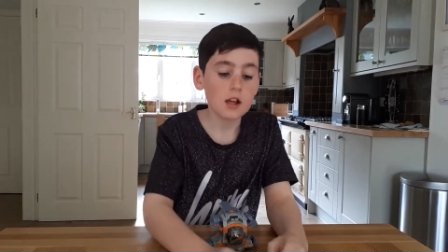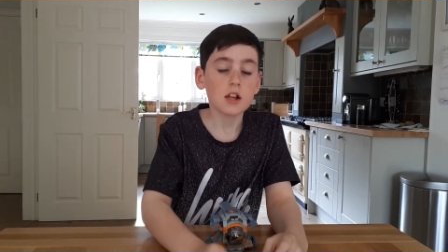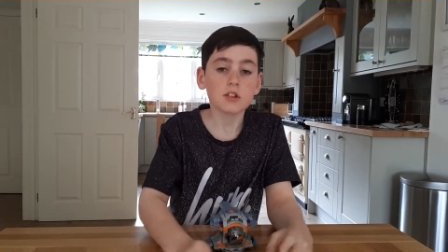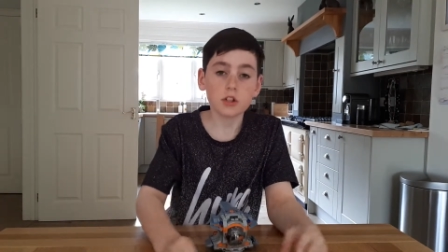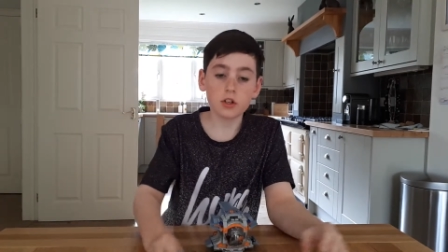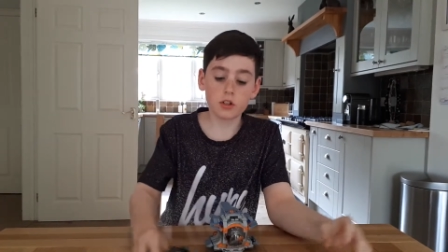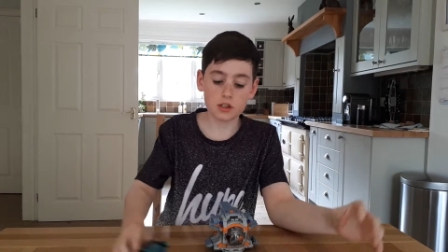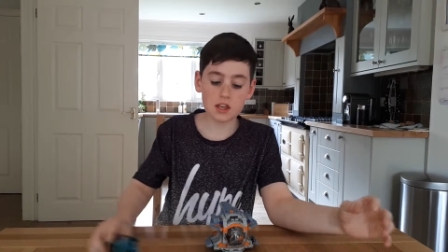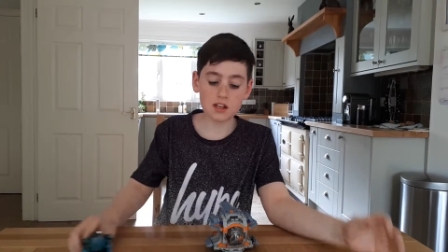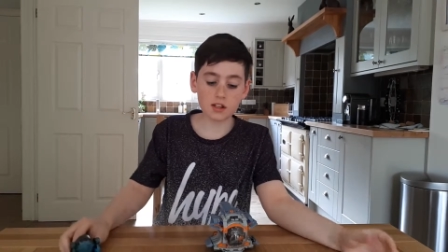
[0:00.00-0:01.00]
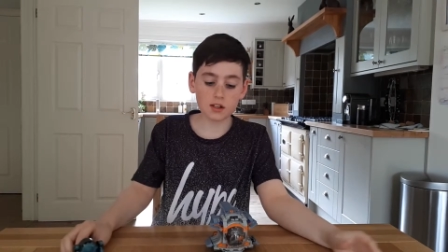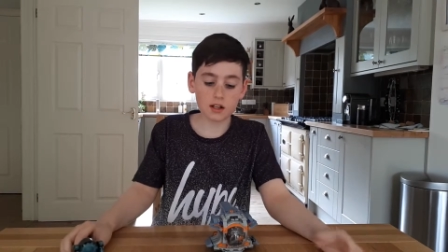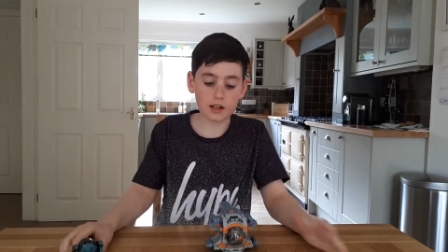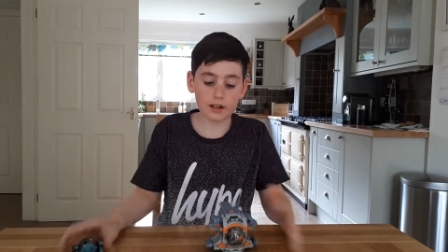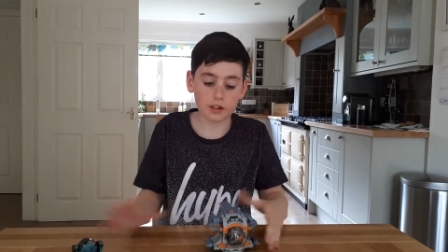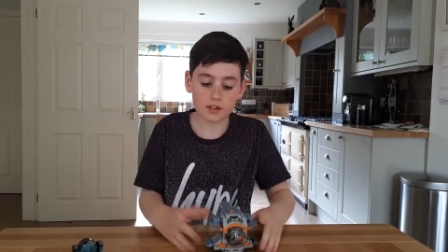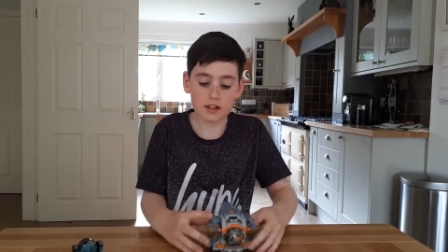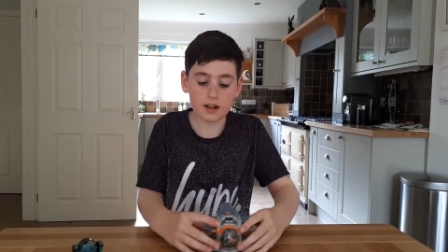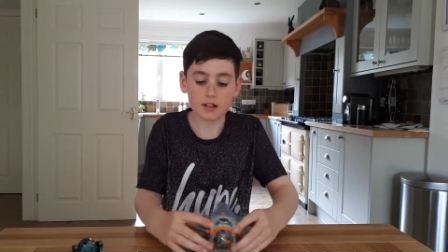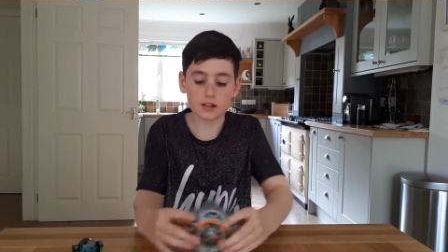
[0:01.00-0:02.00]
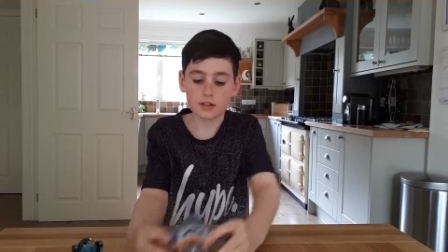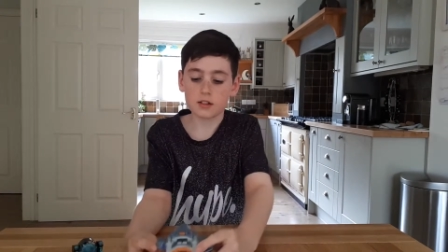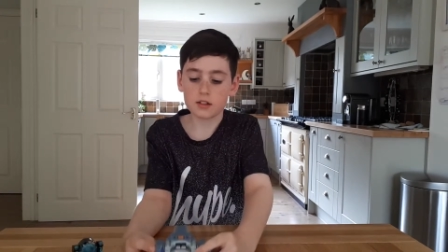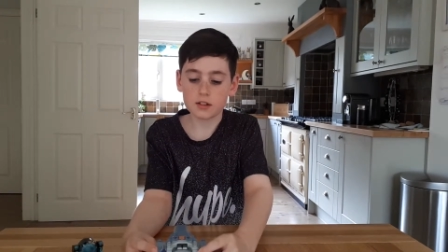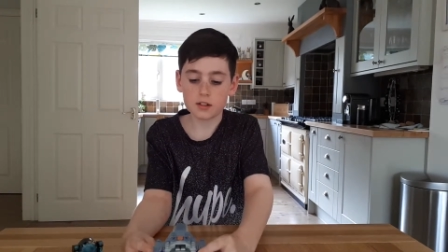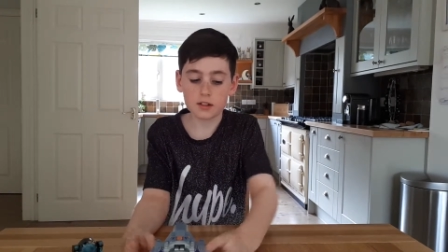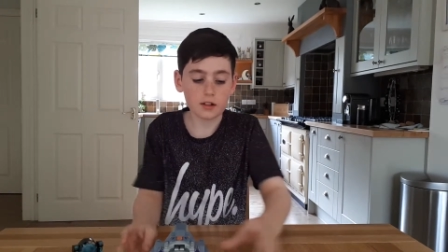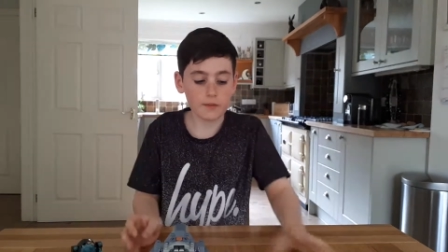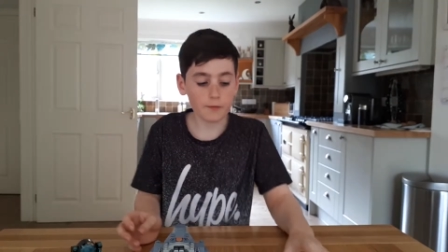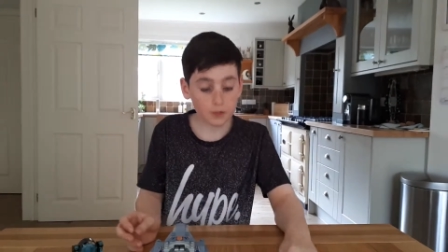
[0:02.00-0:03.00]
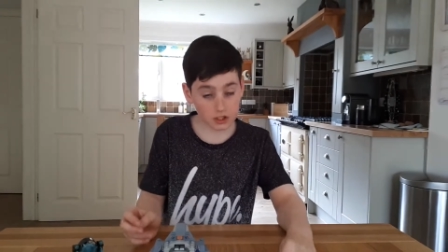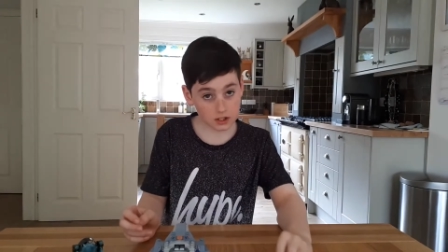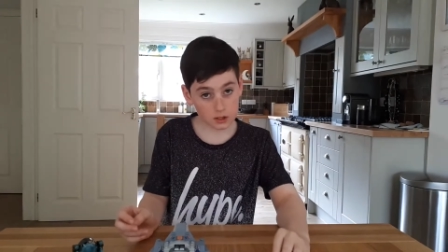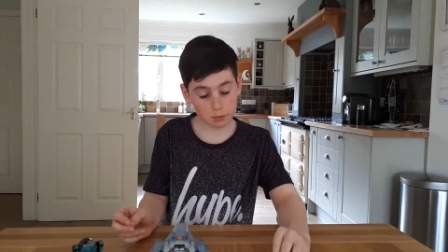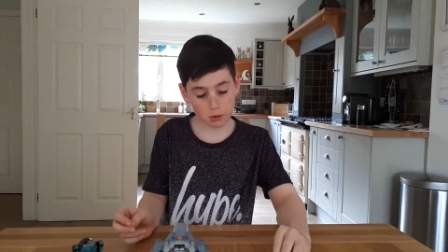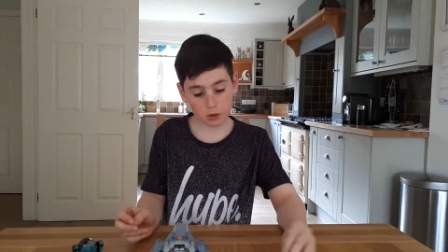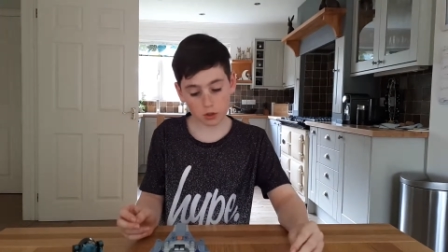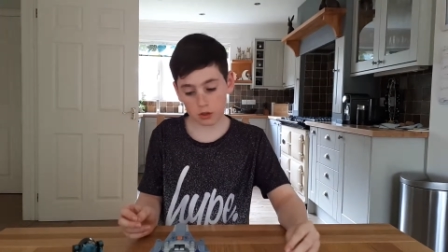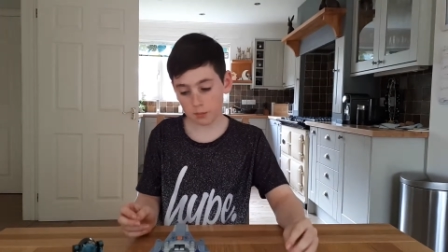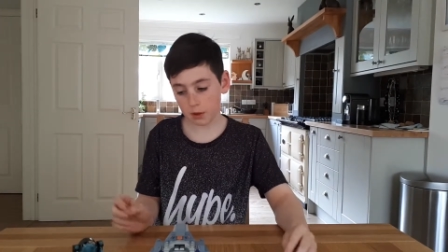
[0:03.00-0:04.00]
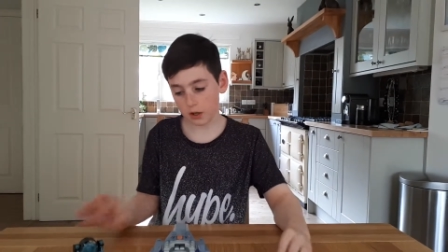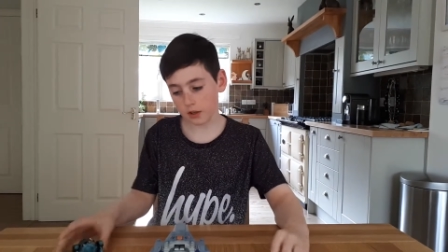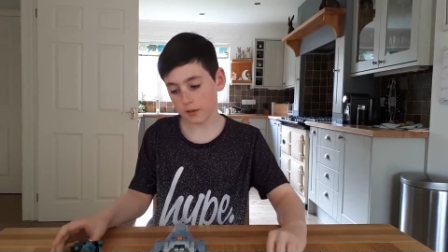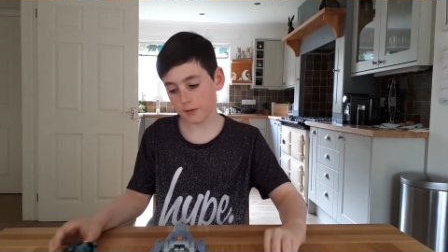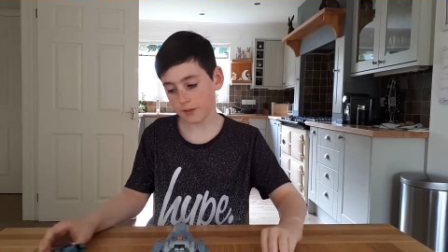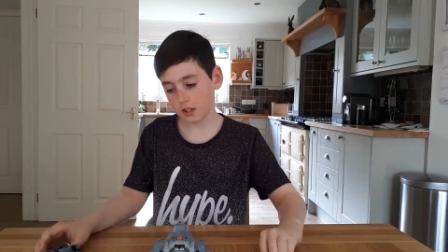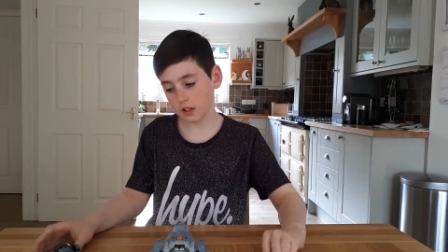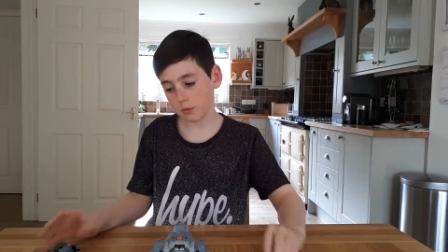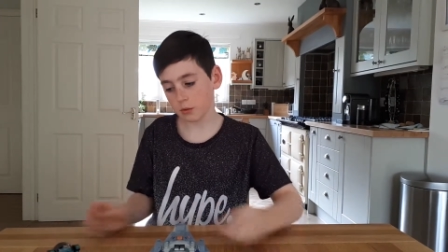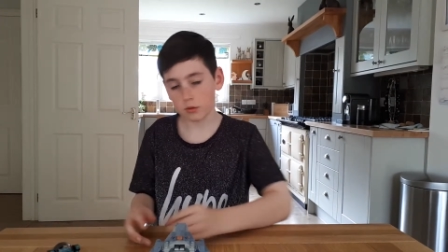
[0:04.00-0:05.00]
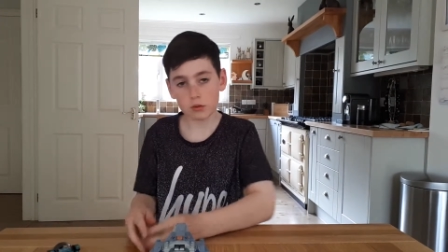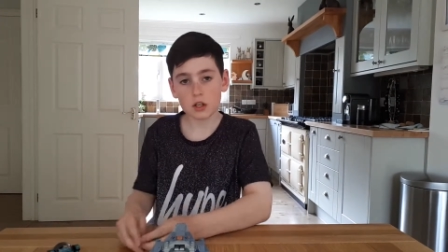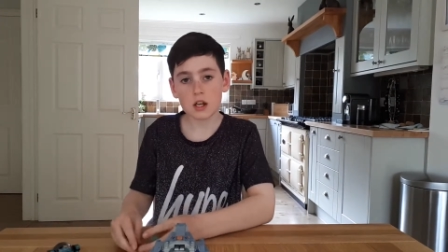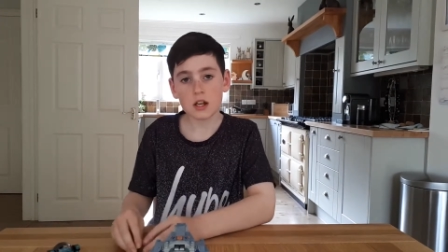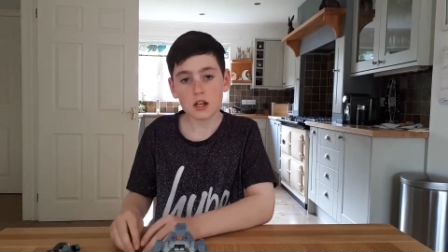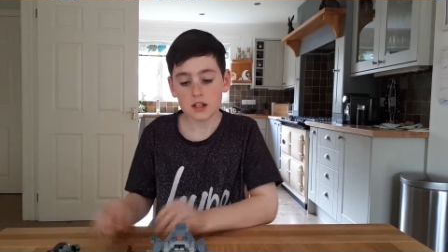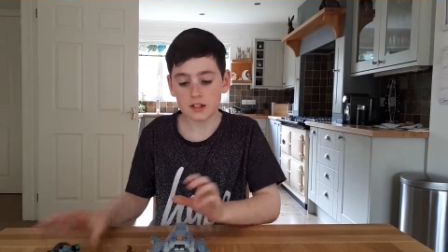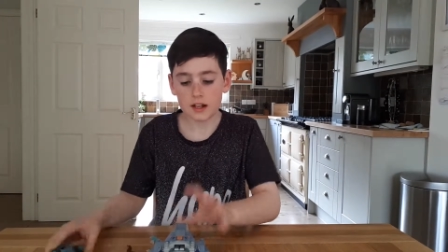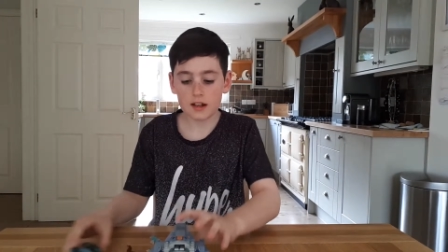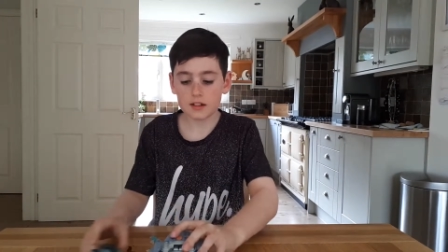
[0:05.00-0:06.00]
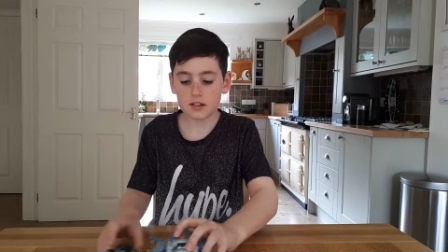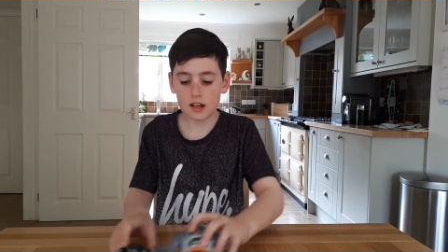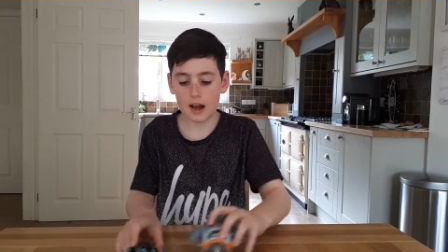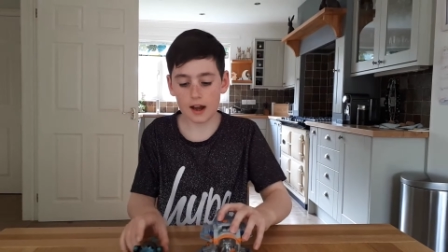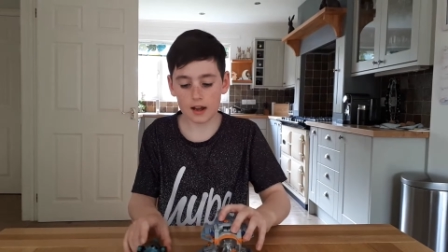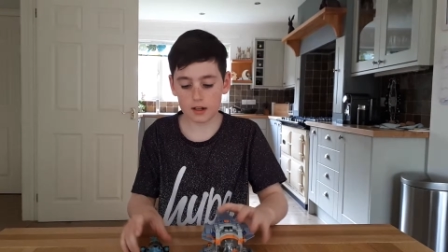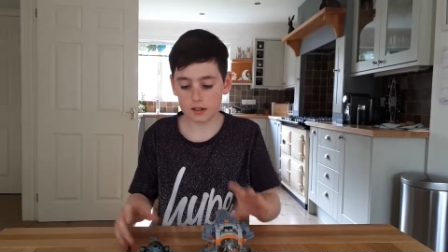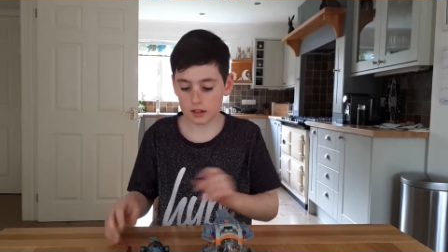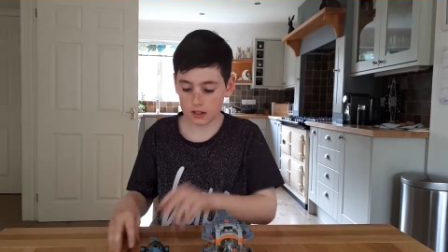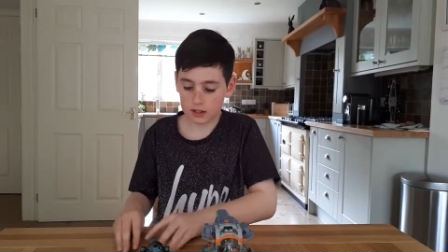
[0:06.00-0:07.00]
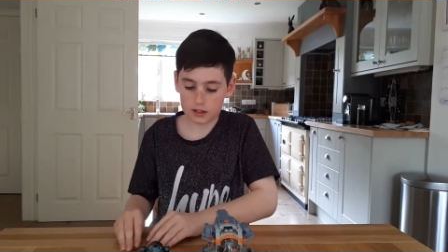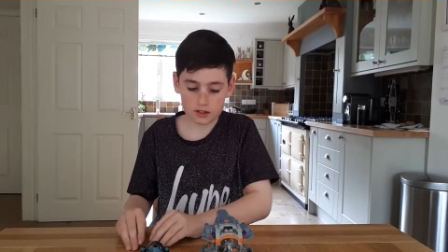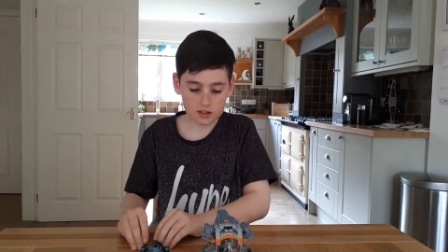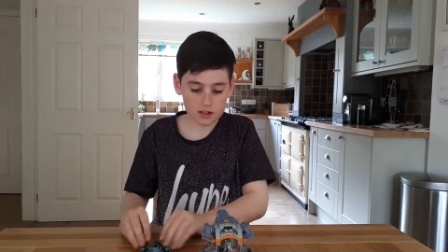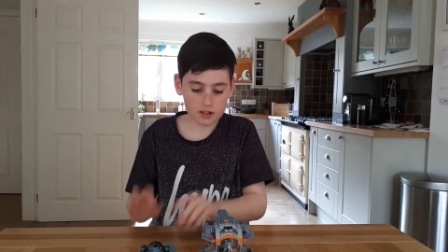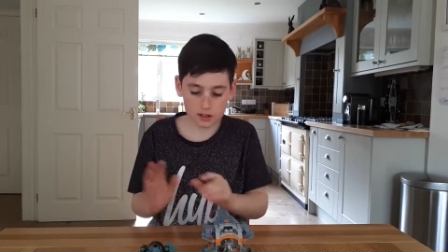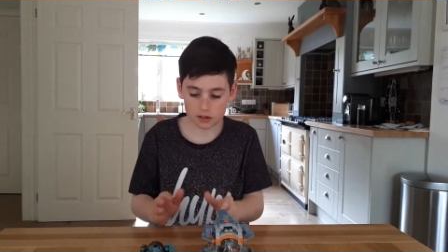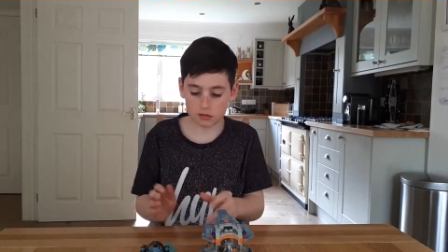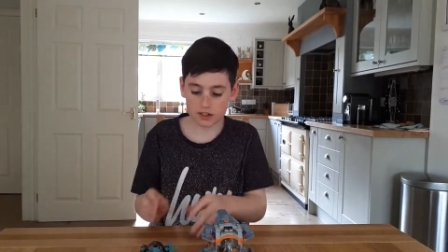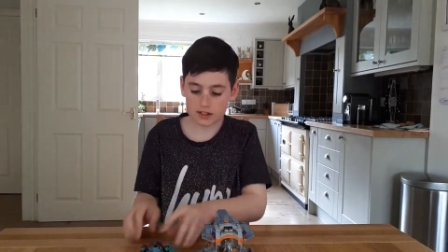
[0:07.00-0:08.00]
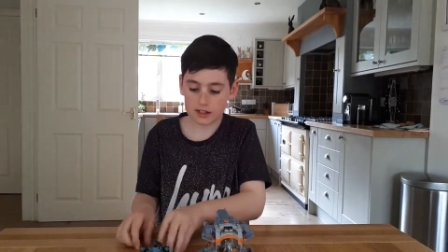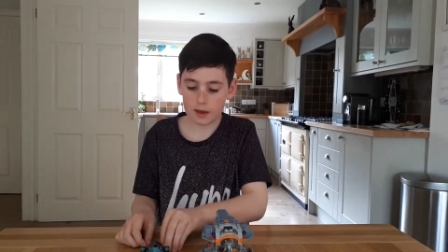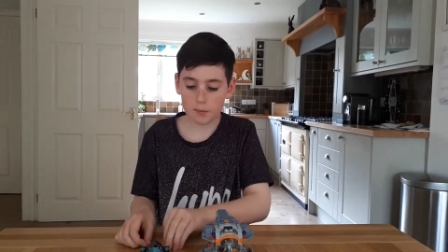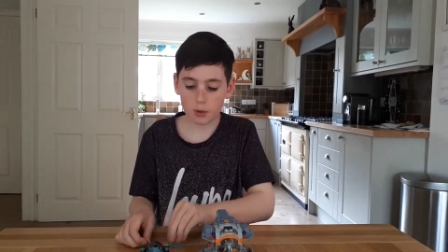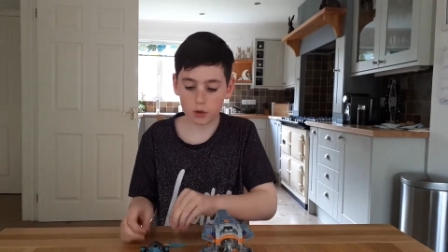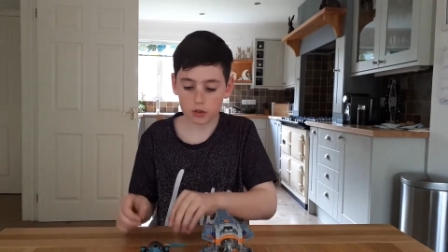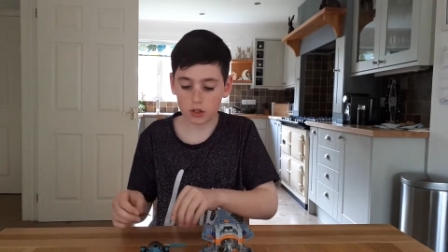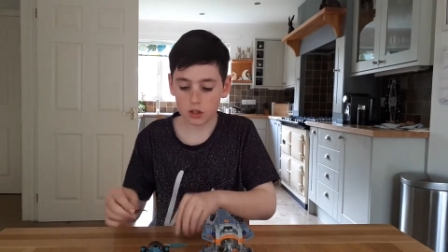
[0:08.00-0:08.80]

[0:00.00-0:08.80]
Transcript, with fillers: So this Lego set is this Infinity War, part of Infinity War sets and is the little escape pod